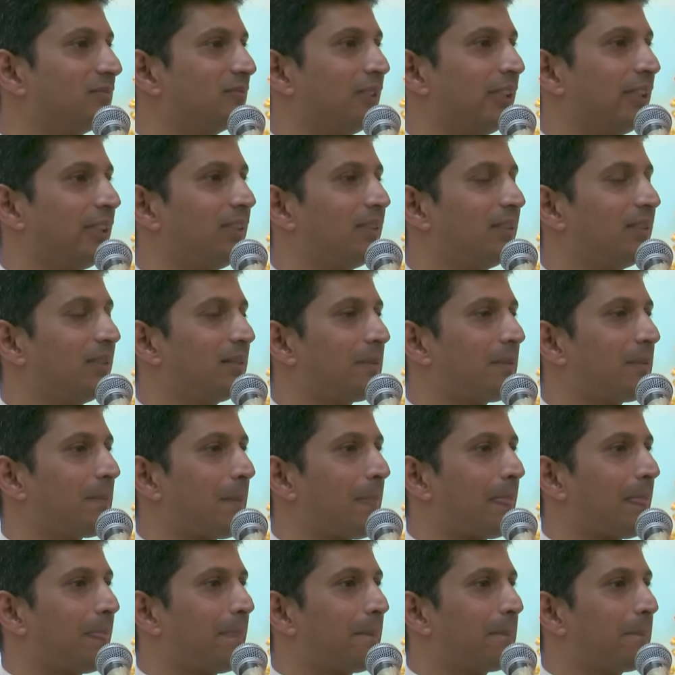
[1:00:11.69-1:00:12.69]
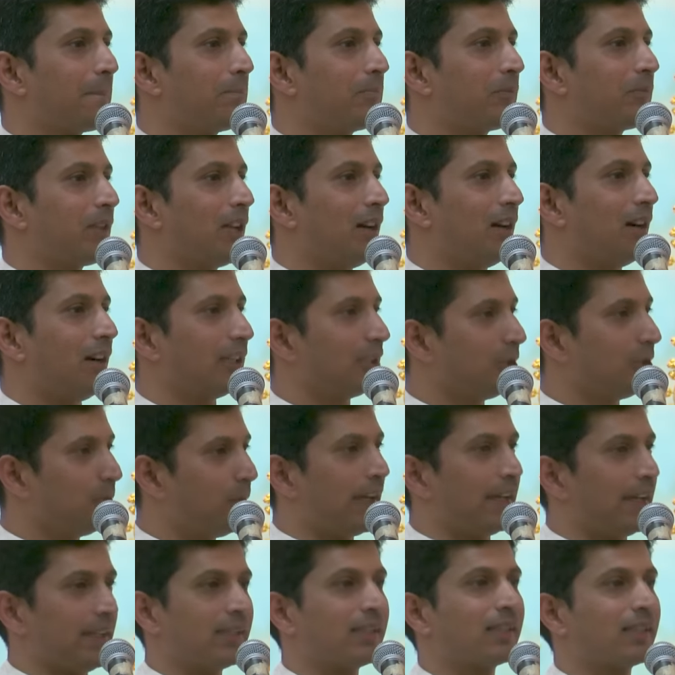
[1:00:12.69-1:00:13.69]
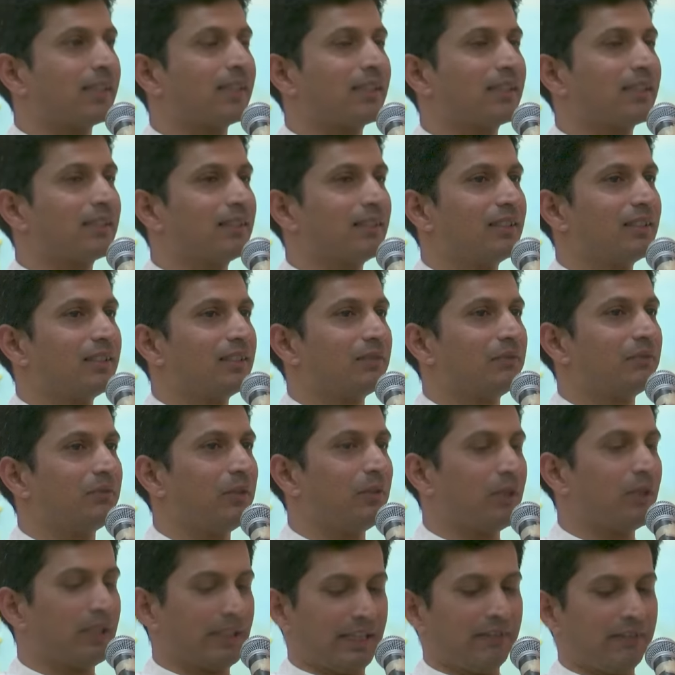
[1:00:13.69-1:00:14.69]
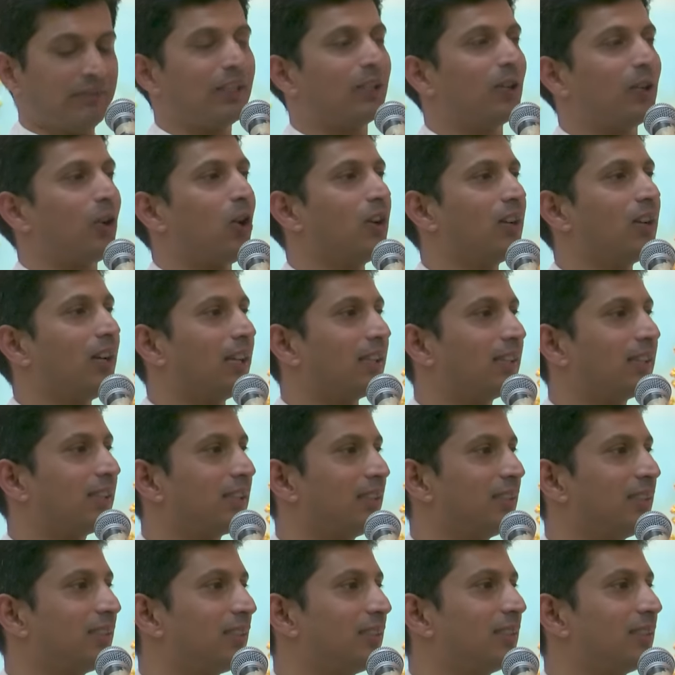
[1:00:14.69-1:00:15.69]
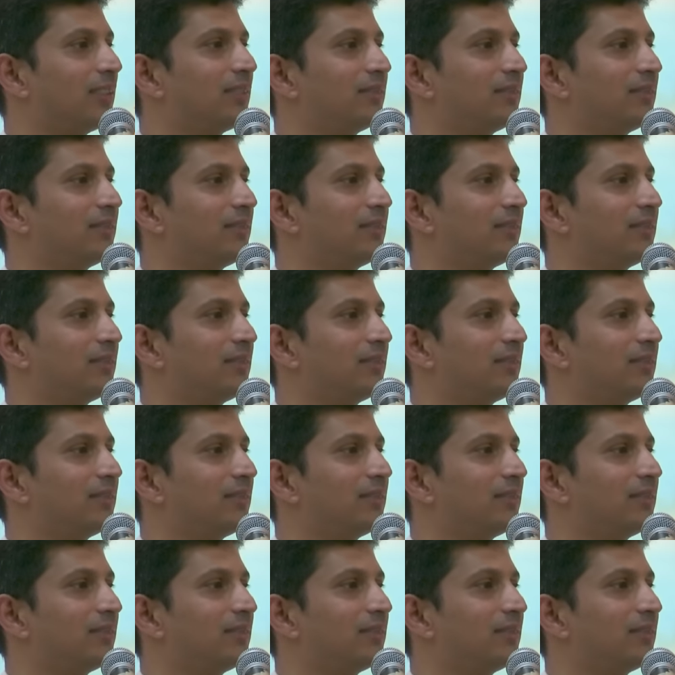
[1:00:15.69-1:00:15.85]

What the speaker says: Right? Otherwise, we would give the wrong answer